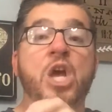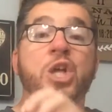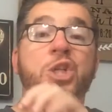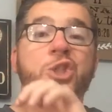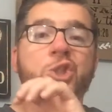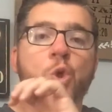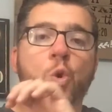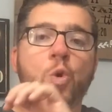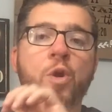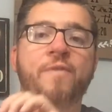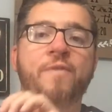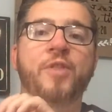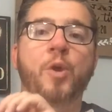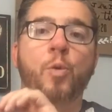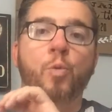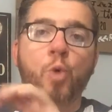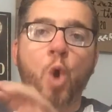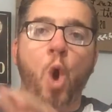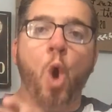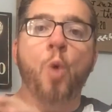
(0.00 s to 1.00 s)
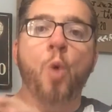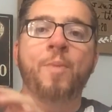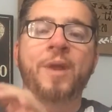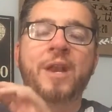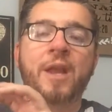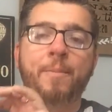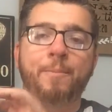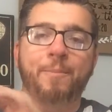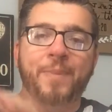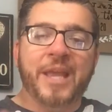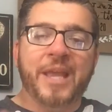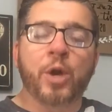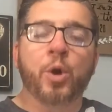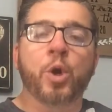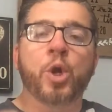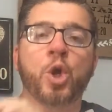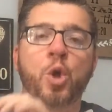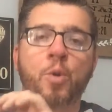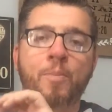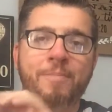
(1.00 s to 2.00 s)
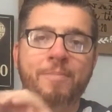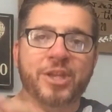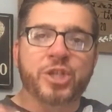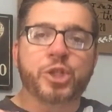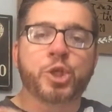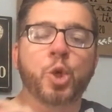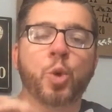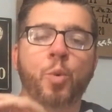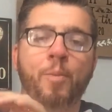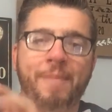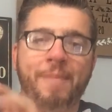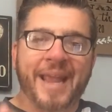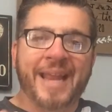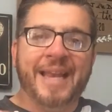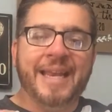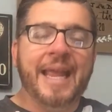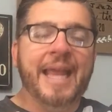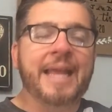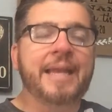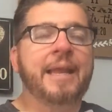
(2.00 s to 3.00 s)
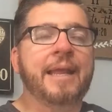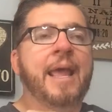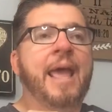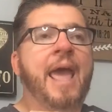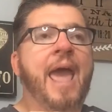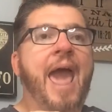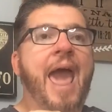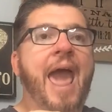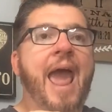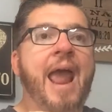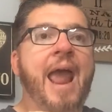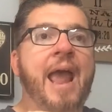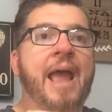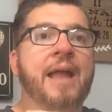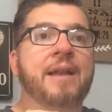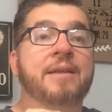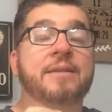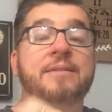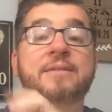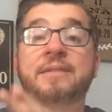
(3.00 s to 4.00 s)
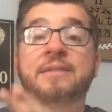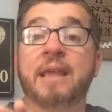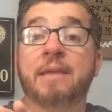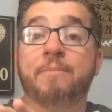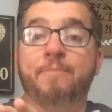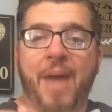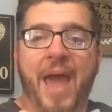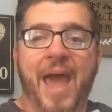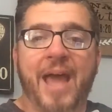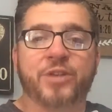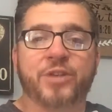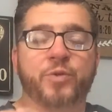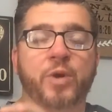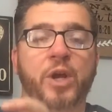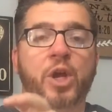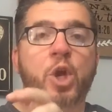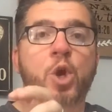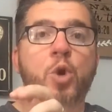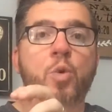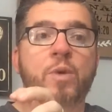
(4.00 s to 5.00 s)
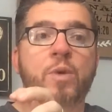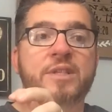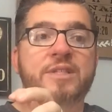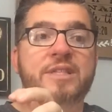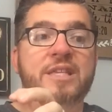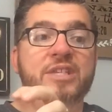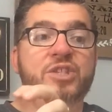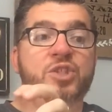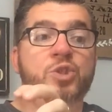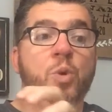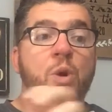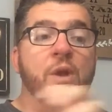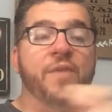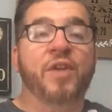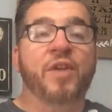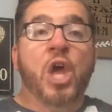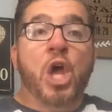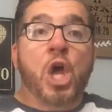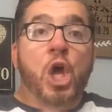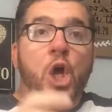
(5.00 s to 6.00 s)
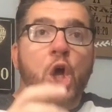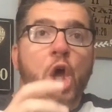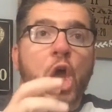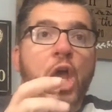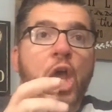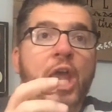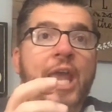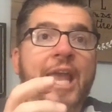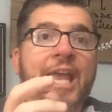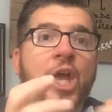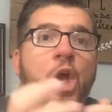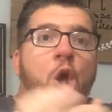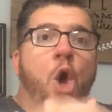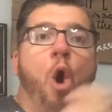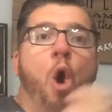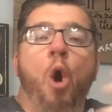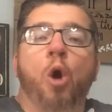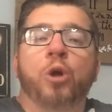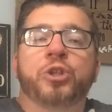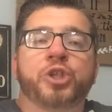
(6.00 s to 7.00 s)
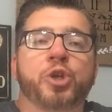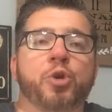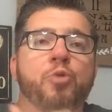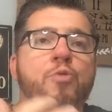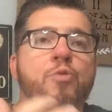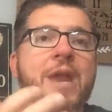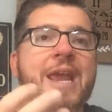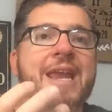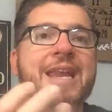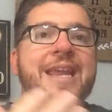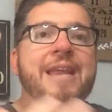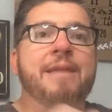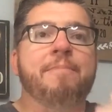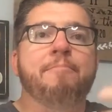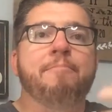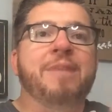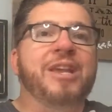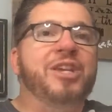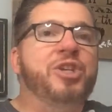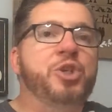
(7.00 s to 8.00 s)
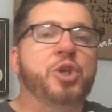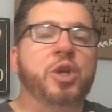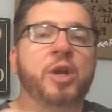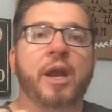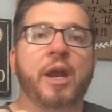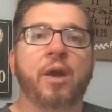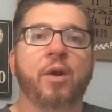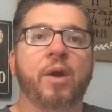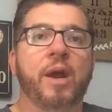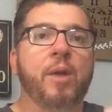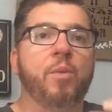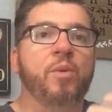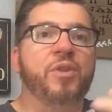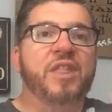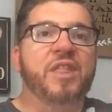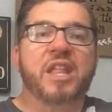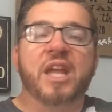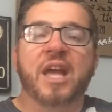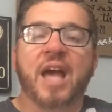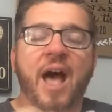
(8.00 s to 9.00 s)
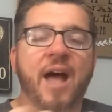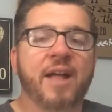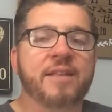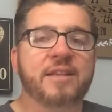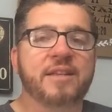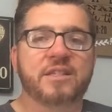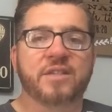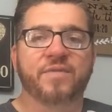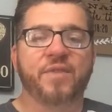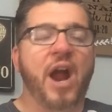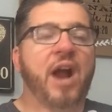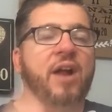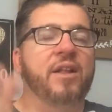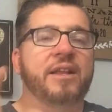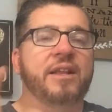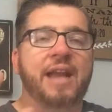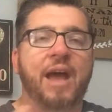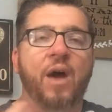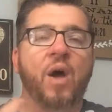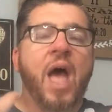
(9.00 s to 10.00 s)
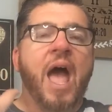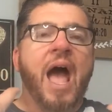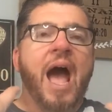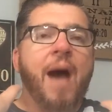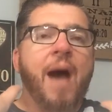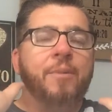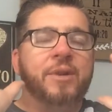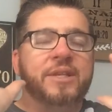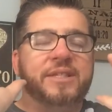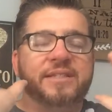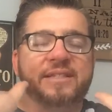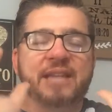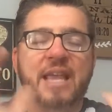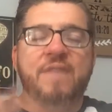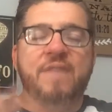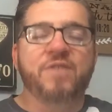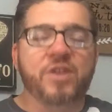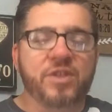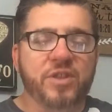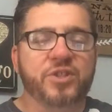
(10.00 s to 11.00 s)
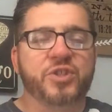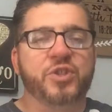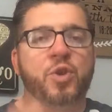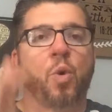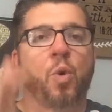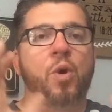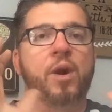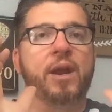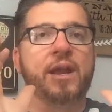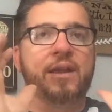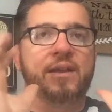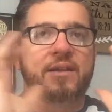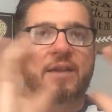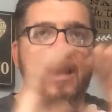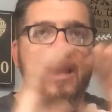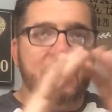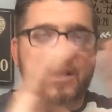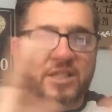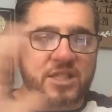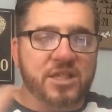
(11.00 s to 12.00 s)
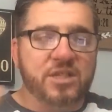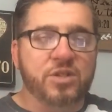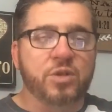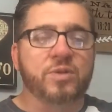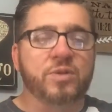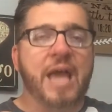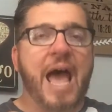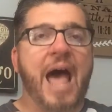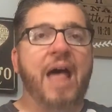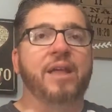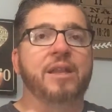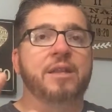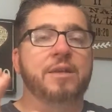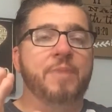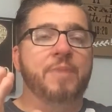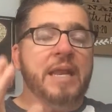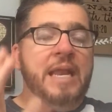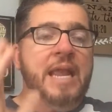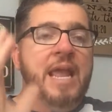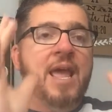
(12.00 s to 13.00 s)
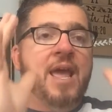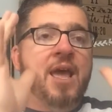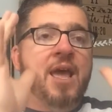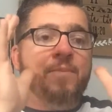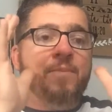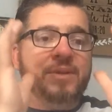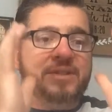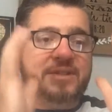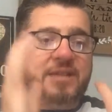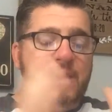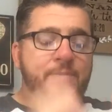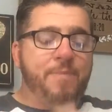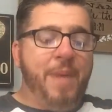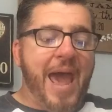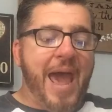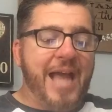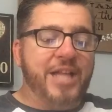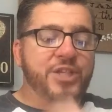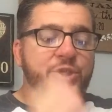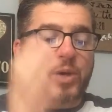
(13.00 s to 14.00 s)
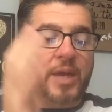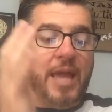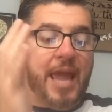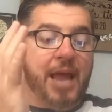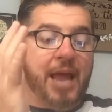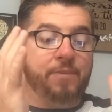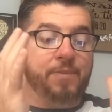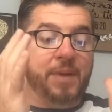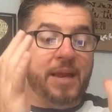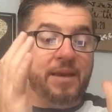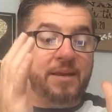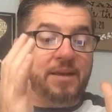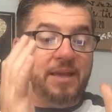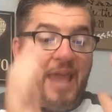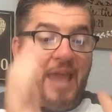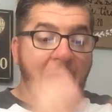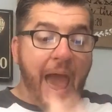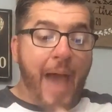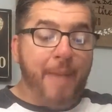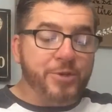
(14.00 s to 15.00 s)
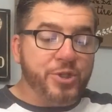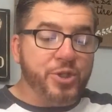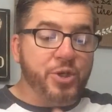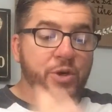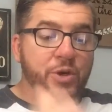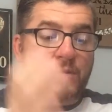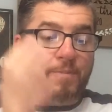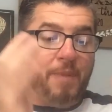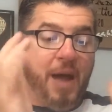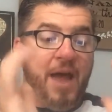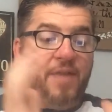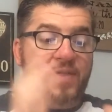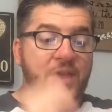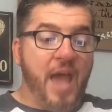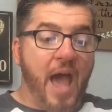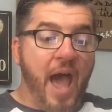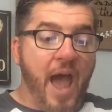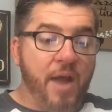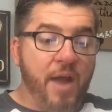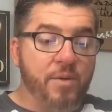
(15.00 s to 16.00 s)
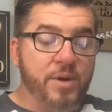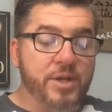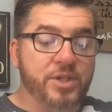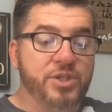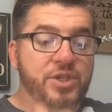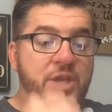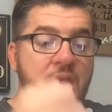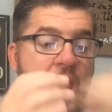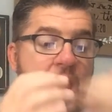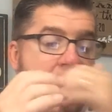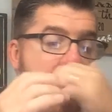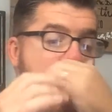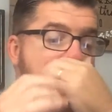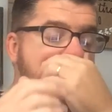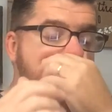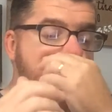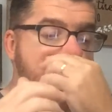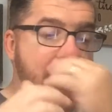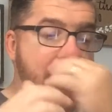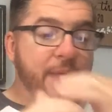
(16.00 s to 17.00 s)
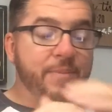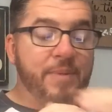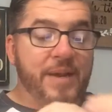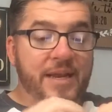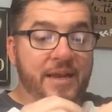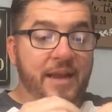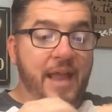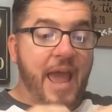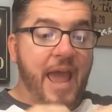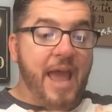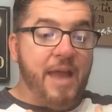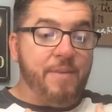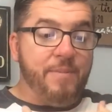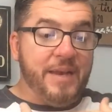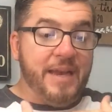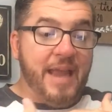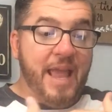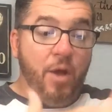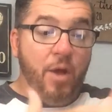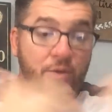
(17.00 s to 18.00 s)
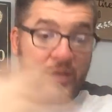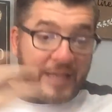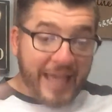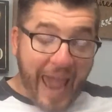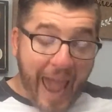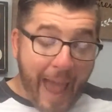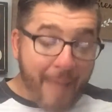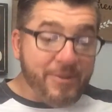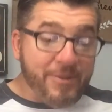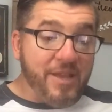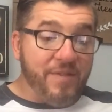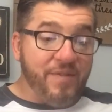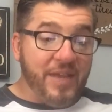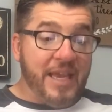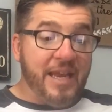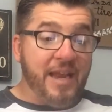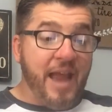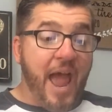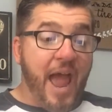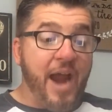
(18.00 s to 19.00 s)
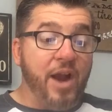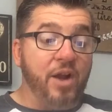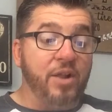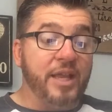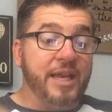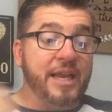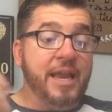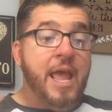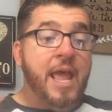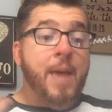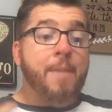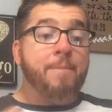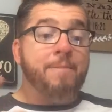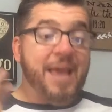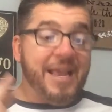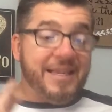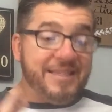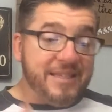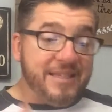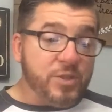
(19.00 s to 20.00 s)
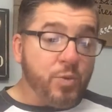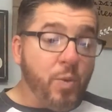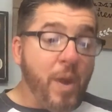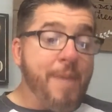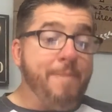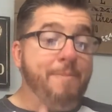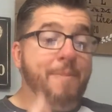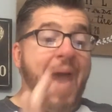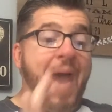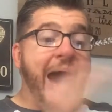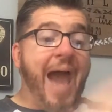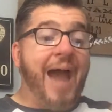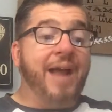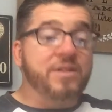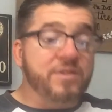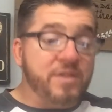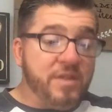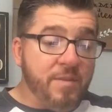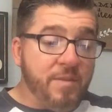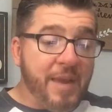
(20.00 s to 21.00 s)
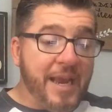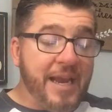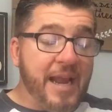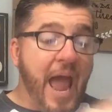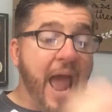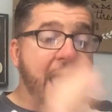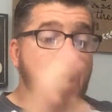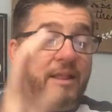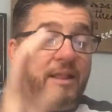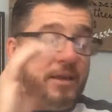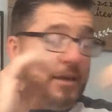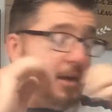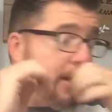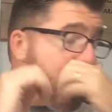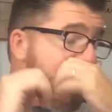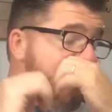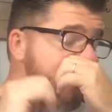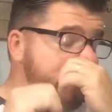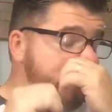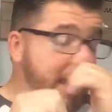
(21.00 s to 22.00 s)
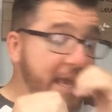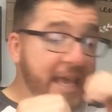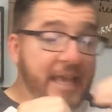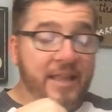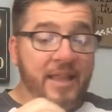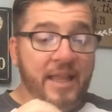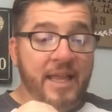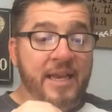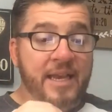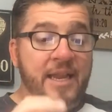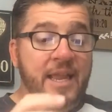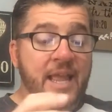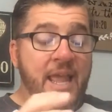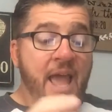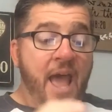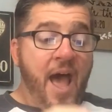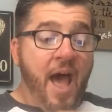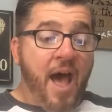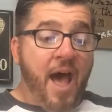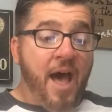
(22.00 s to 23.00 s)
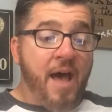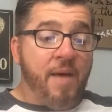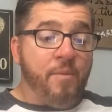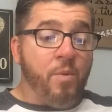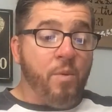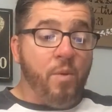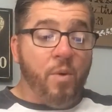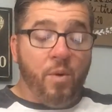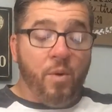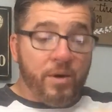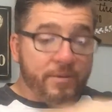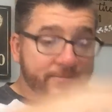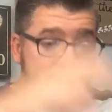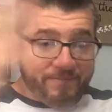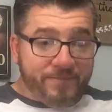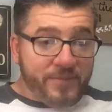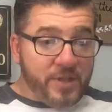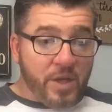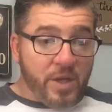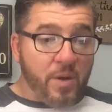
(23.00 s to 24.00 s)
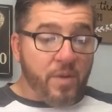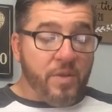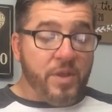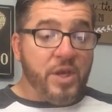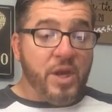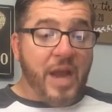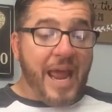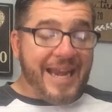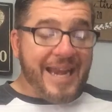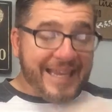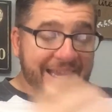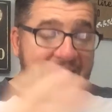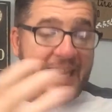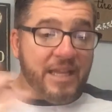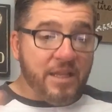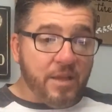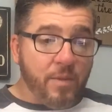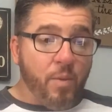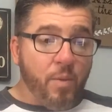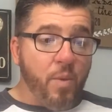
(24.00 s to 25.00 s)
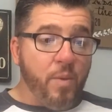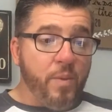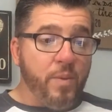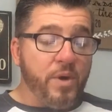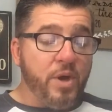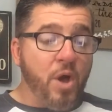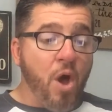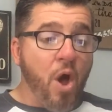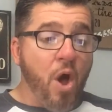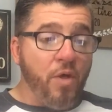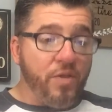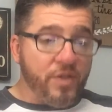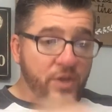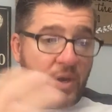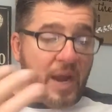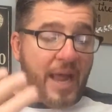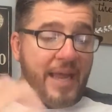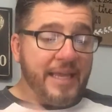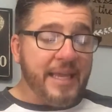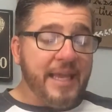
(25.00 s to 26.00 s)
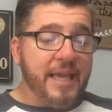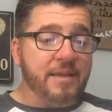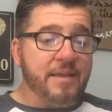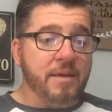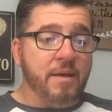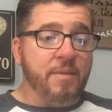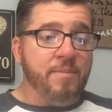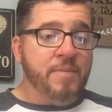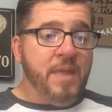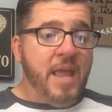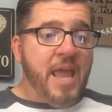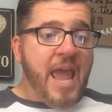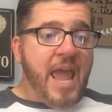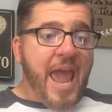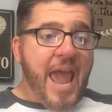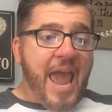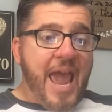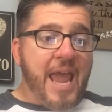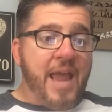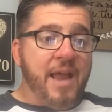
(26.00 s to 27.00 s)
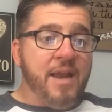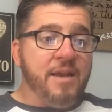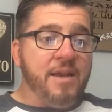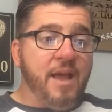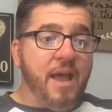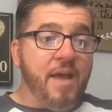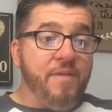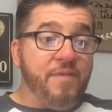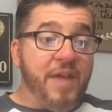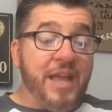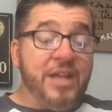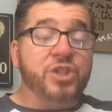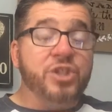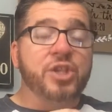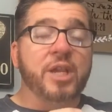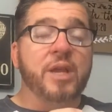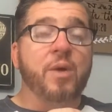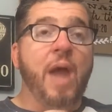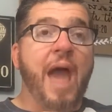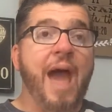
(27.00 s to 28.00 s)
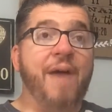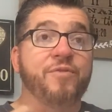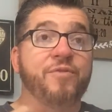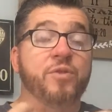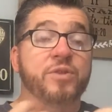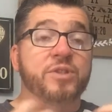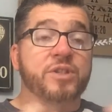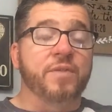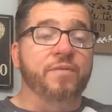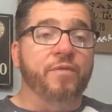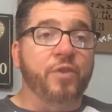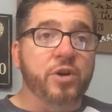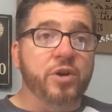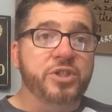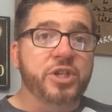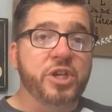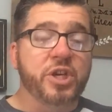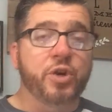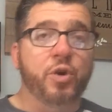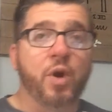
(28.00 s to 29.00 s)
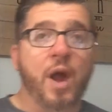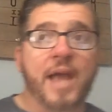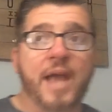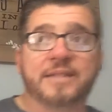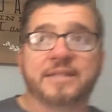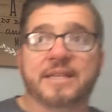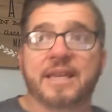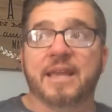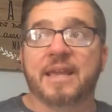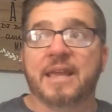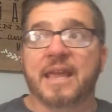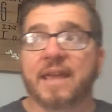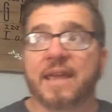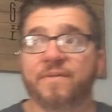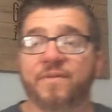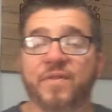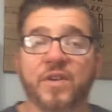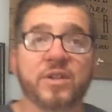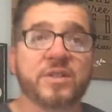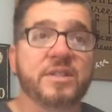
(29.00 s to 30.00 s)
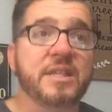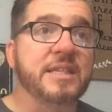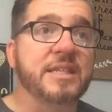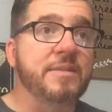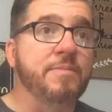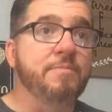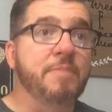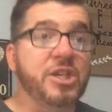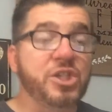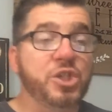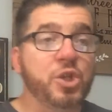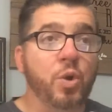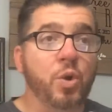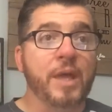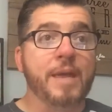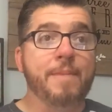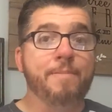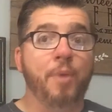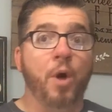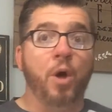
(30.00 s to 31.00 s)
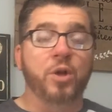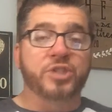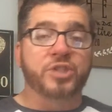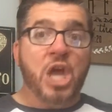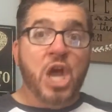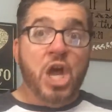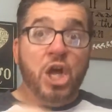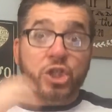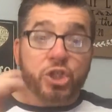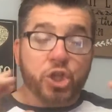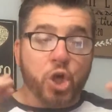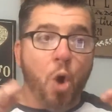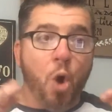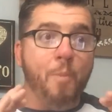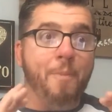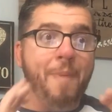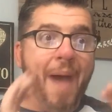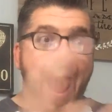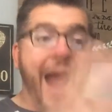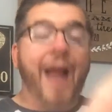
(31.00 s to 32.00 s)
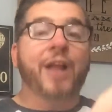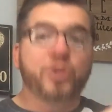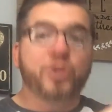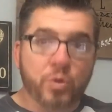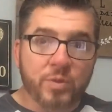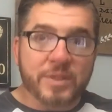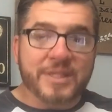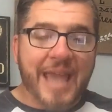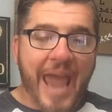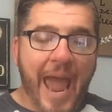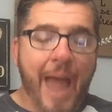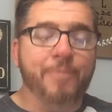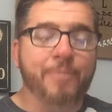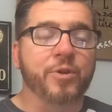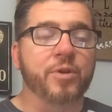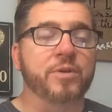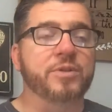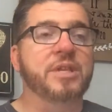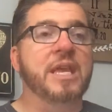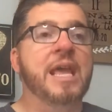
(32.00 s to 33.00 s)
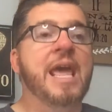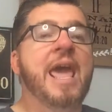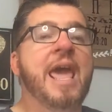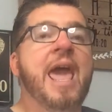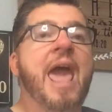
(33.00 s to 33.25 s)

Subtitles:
sort of the Roman imperial missional mandate and St. Patrick, who was this sort of enculturated missionary within the context of Ireland. Now, I'm going to save you the story in its totality, but St. Patrick had been captured by the Irish, had been held captive in Ireland, makes his way back to the main island of England, or the United Kingdom, what we would call the United Kingdom, and eventually, after his conversion to Christ, he feels this missional impulse to go back to his captors.